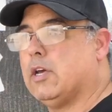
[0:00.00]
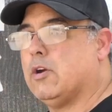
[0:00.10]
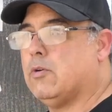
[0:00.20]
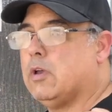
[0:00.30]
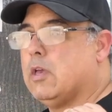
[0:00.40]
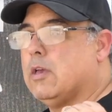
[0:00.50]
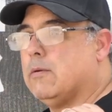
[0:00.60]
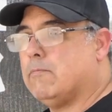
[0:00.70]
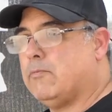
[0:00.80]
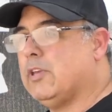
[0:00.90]
know
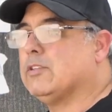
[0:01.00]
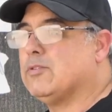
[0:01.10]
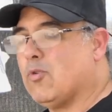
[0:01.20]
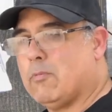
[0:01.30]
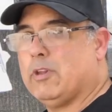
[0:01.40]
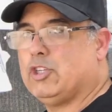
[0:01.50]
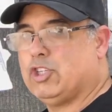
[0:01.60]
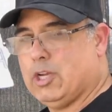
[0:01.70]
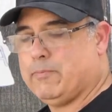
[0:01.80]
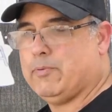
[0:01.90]
these normally
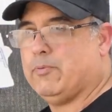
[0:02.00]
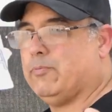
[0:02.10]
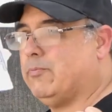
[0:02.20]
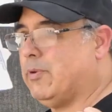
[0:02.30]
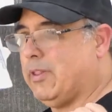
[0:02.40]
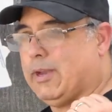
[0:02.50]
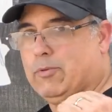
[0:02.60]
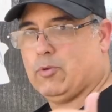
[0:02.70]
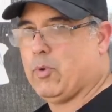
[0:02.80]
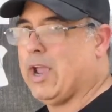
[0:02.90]
ship like
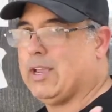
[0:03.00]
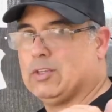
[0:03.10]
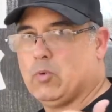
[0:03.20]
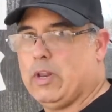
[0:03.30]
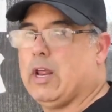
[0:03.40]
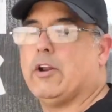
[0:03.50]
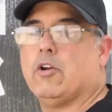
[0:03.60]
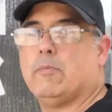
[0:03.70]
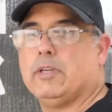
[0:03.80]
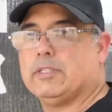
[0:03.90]
with a rag at
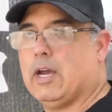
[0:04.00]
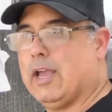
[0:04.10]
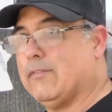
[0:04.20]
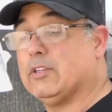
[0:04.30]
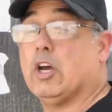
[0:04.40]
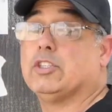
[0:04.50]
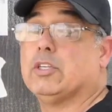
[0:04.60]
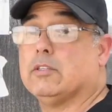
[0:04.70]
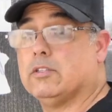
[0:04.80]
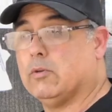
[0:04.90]
2900 psi. I haven't touched
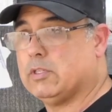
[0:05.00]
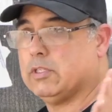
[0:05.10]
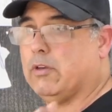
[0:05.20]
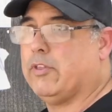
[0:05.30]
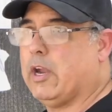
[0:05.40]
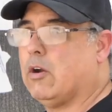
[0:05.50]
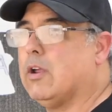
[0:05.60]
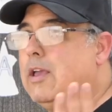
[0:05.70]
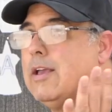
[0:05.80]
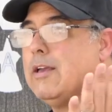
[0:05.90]
it, so it's still there.
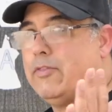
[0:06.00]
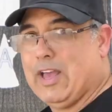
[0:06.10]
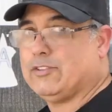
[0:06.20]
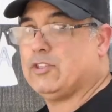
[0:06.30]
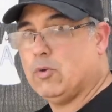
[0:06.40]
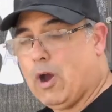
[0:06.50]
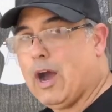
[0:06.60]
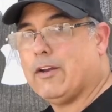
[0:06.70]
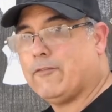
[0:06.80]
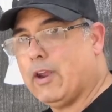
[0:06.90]
That's too
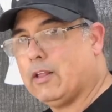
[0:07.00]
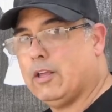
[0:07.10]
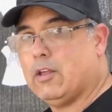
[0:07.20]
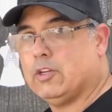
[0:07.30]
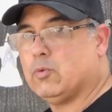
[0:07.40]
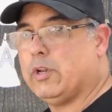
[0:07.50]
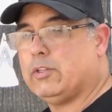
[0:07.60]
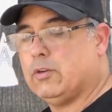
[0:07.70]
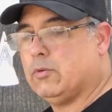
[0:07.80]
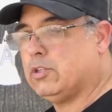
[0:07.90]
hot, frankly, in a
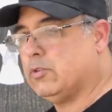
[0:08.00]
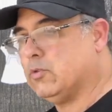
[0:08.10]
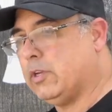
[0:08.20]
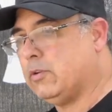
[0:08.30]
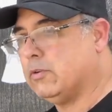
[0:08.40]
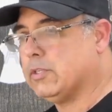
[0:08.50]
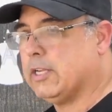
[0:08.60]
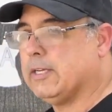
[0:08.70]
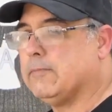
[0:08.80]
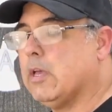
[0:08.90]
22. We're shooting 22s
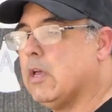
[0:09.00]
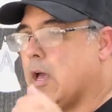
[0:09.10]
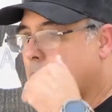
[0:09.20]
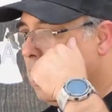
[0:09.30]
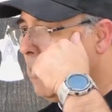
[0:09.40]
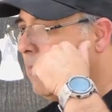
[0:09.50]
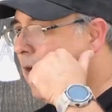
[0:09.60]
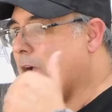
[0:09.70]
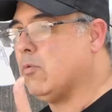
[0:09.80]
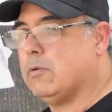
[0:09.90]
today. Um,
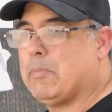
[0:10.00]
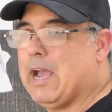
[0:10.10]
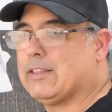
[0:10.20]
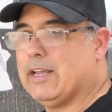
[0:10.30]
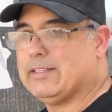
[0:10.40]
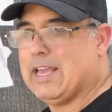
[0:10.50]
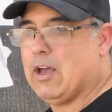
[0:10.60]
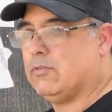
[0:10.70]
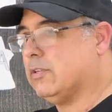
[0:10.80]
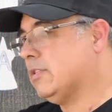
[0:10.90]
I would back that
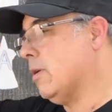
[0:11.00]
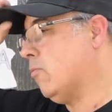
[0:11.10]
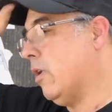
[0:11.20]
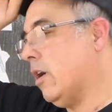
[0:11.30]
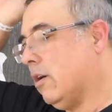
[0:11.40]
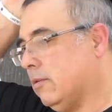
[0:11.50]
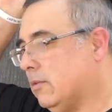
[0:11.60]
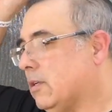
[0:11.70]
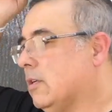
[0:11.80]
down to somewhere